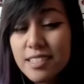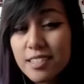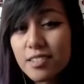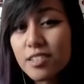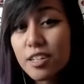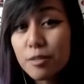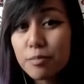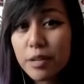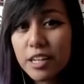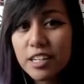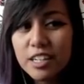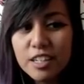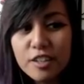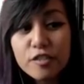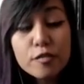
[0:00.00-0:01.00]
it's still
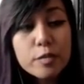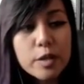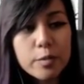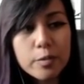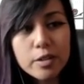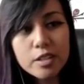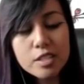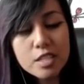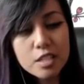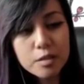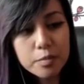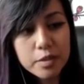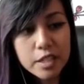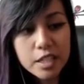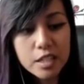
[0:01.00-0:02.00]
competitive. People are
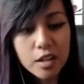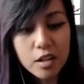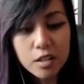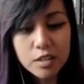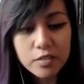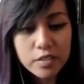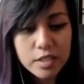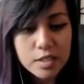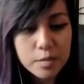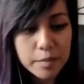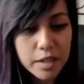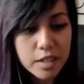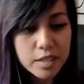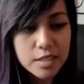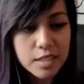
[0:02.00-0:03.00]
still playing all of these
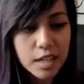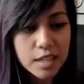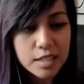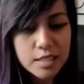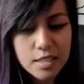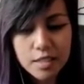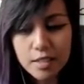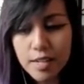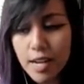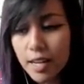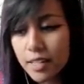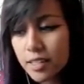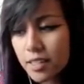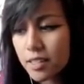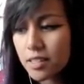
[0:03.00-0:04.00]
meta decks and they're
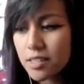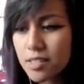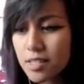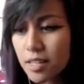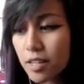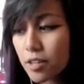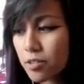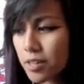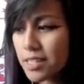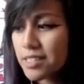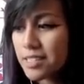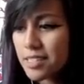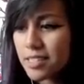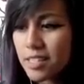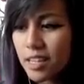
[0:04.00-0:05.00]
adding in these like
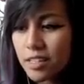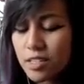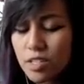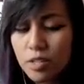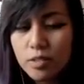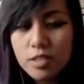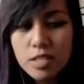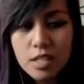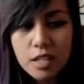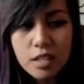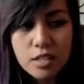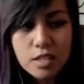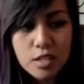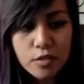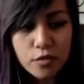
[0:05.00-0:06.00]
crazy techs, so it's like
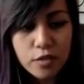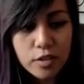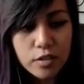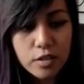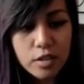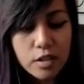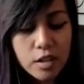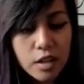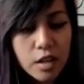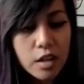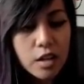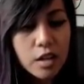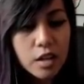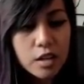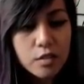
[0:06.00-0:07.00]
a different
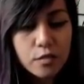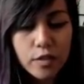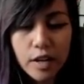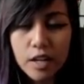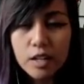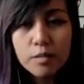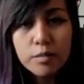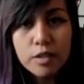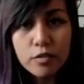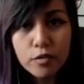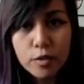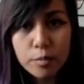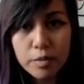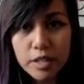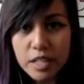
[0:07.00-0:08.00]
environment
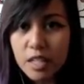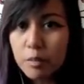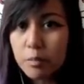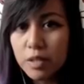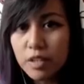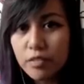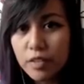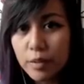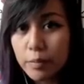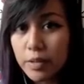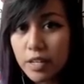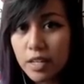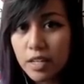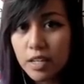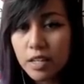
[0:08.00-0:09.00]
from playing
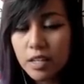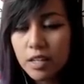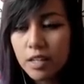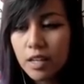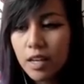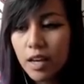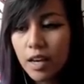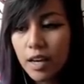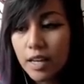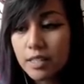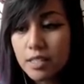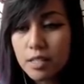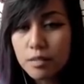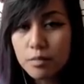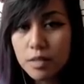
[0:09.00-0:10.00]
PvP.
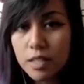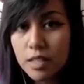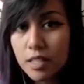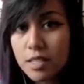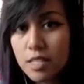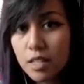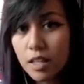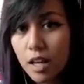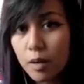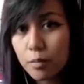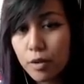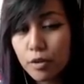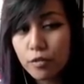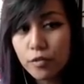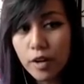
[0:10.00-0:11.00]
And to me that's a lot
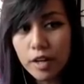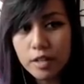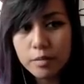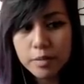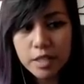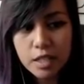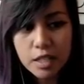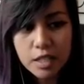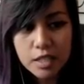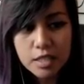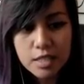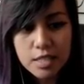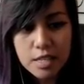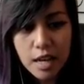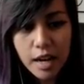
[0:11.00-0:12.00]
more fun
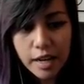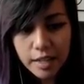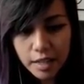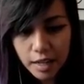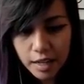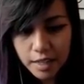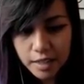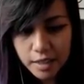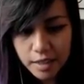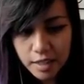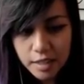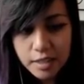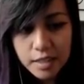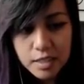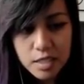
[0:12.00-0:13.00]
because I
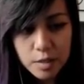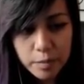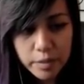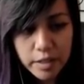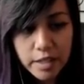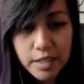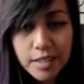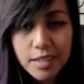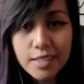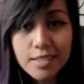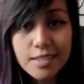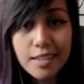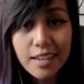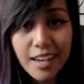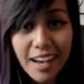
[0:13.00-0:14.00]
then get to play
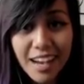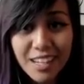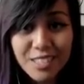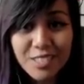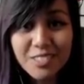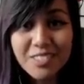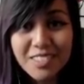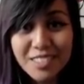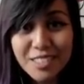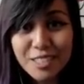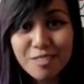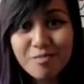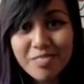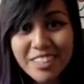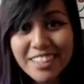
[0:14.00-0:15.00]
against like actual
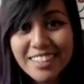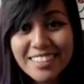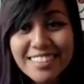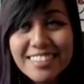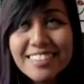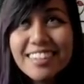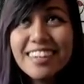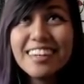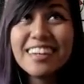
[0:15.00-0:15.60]
good players.